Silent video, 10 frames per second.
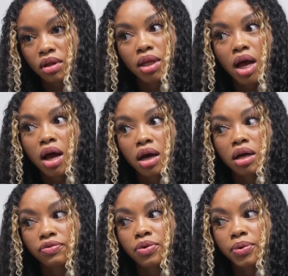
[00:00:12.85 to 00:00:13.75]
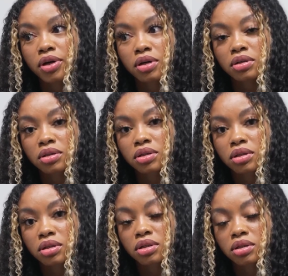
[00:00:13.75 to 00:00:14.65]
Like, nah, for real. Like,
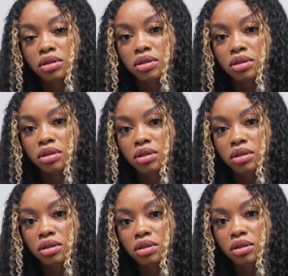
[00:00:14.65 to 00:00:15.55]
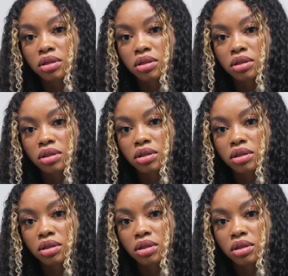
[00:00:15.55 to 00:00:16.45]
it, it, it, get hot over here.
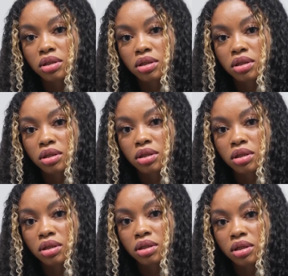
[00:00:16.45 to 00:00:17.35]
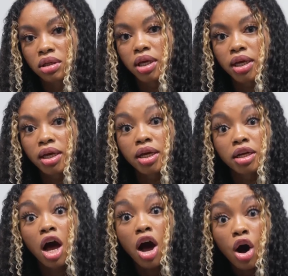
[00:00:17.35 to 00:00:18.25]
Let me go throw him under the bus. They yeah, know I
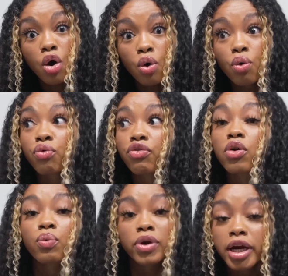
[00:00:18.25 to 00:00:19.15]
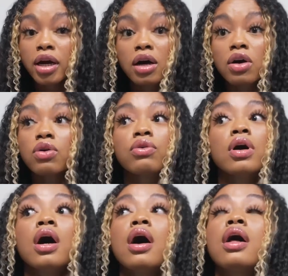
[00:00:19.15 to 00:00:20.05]
got no, surgery. Let me go expose all the other
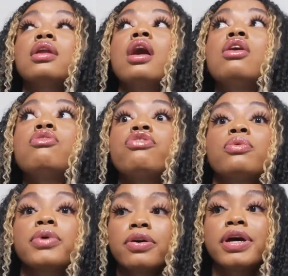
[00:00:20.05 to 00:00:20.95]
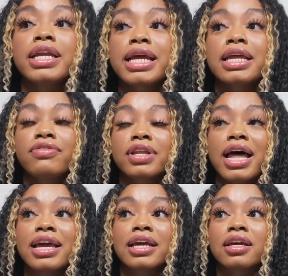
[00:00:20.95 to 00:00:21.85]
rappers. No, for real. it ain't even
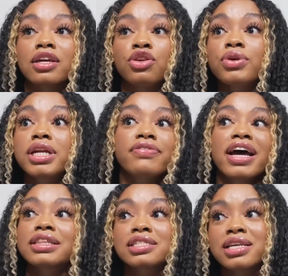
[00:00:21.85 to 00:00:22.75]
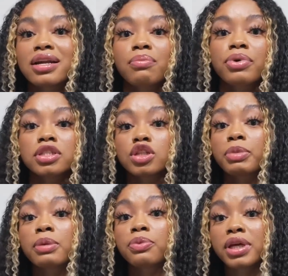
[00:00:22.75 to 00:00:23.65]
like you didn't even have to say it. I'm pretty sure
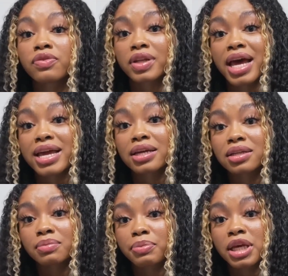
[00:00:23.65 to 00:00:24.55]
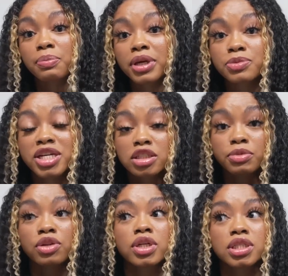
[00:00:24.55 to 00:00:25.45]
people even like peep it, especially
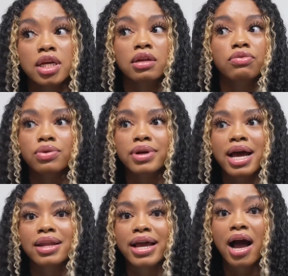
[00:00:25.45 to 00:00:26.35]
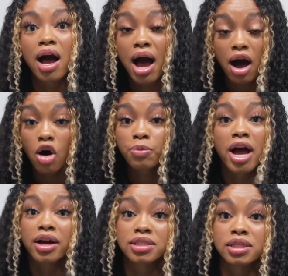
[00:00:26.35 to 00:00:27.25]
me doing this interview now. Like I, I hope
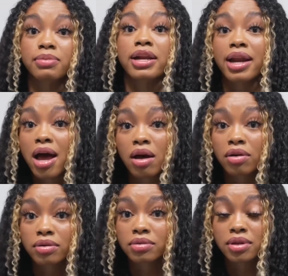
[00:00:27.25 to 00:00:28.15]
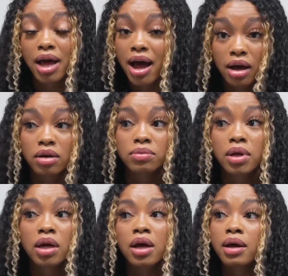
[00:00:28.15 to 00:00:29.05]
y'all can see by now. I
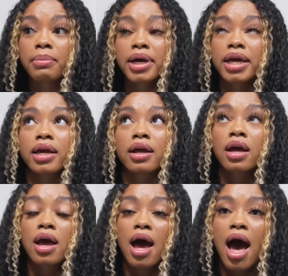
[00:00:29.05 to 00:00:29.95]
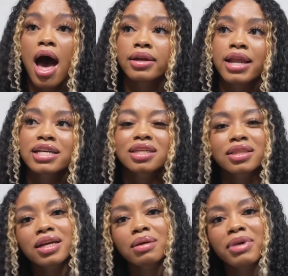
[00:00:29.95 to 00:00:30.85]
hope, but that's the
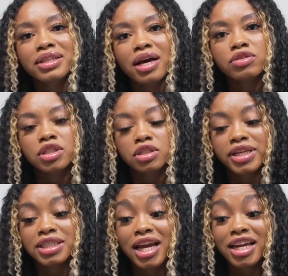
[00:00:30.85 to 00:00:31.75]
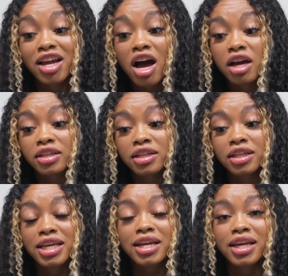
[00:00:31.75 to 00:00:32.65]
thing about that whole situation. And y'all,
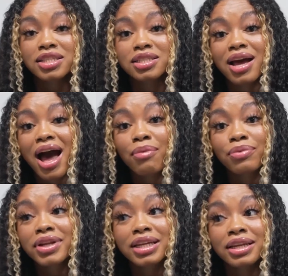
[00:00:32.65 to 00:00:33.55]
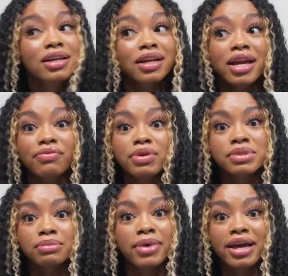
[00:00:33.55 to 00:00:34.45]
the thing is that I really didn't care if he
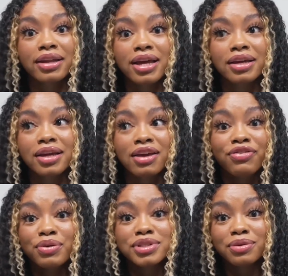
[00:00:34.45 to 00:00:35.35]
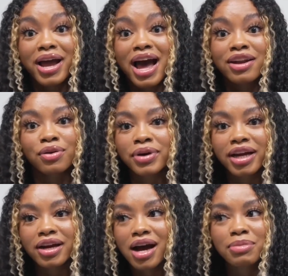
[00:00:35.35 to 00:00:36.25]
was a rat. Like, if he was a rat, I don't
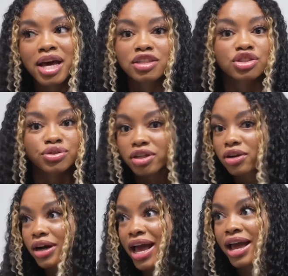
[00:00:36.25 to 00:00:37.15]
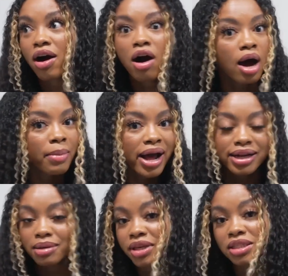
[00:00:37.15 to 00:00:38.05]
care. I'm not a street girl at all by
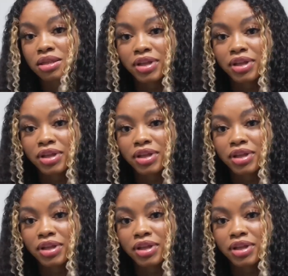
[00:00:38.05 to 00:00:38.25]
any means.